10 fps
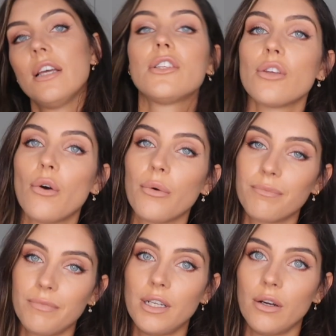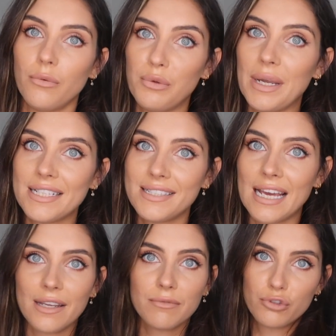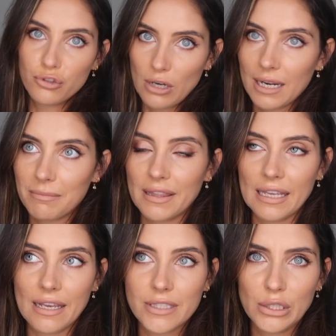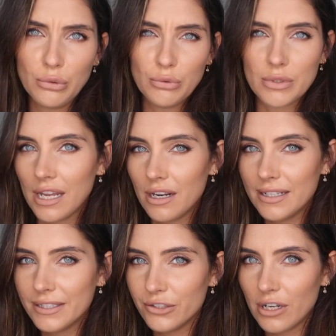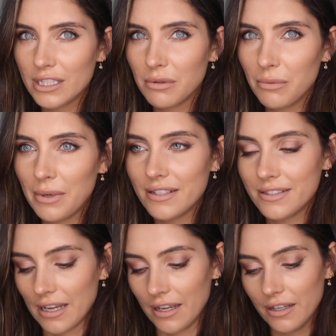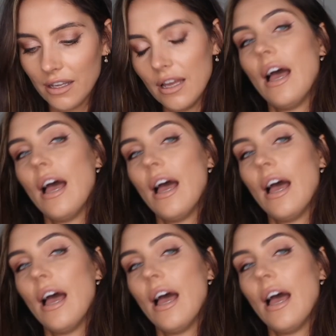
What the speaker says: So, you know, the waist tie dragged me there. I was like, oh, is that a knitted dress with a waist tie?